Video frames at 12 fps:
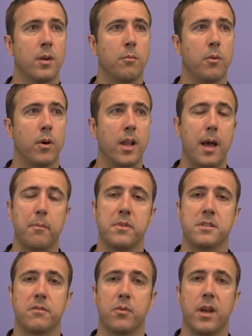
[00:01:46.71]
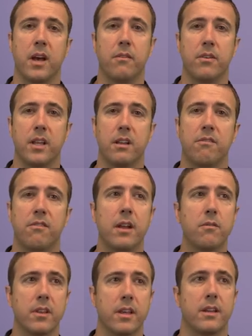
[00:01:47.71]
But what happens if we have an
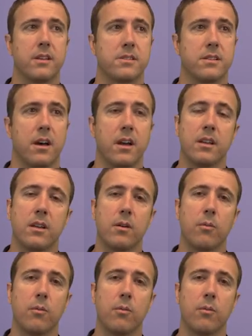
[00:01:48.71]
event-related design?